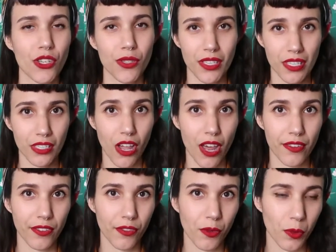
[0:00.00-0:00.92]
She uses a lot
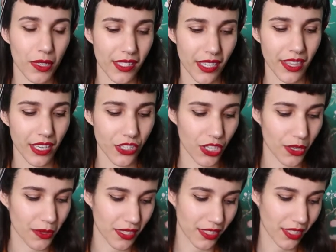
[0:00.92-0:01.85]
of different ones. I think she
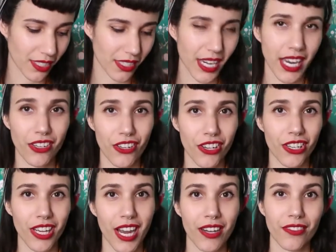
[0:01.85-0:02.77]
uses the
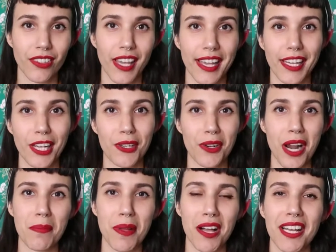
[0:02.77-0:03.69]
standard kind of like
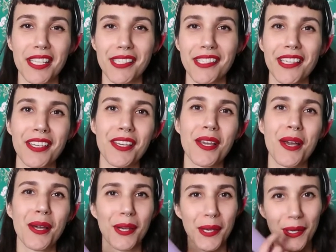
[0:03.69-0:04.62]
grandma-esque
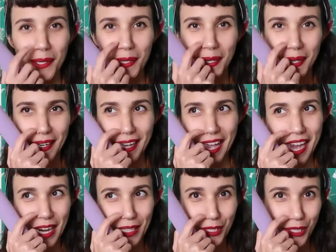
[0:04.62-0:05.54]
curler,
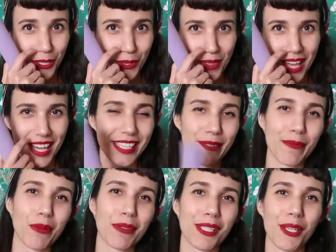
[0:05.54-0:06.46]
and I'll show you that in a
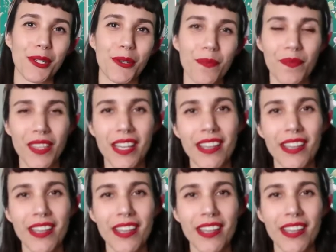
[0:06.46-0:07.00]
moment too.